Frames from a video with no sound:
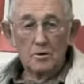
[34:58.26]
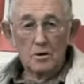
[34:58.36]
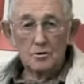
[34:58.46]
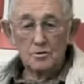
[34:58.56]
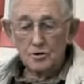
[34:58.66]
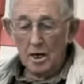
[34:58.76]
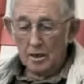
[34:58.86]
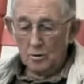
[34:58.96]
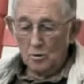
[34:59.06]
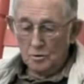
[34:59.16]
years,
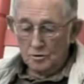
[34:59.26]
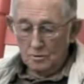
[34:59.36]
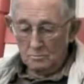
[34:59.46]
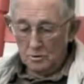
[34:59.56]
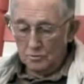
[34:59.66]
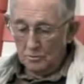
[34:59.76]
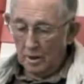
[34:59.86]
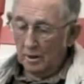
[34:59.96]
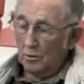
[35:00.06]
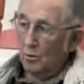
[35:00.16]
Shank Austin, Mr.
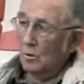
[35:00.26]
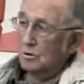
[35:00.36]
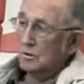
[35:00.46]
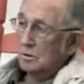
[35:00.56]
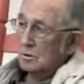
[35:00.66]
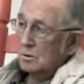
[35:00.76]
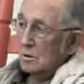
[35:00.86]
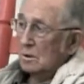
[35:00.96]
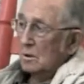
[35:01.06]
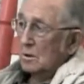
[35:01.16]
Randall Austin,
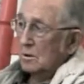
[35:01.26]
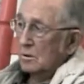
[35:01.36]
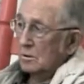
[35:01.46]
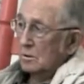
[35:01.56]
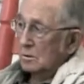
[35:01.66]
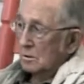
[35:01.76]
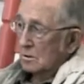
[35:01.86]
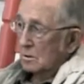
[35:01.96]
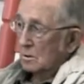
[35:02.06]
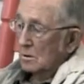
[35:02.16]
the
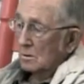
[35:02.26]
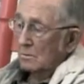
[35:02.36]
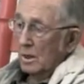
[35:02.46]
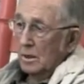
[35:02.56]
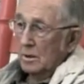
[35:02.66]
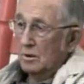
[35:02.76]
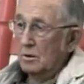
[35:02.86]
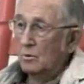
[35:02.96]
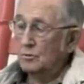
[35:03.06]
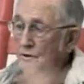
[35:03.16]
man
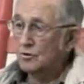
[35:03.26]
that owned the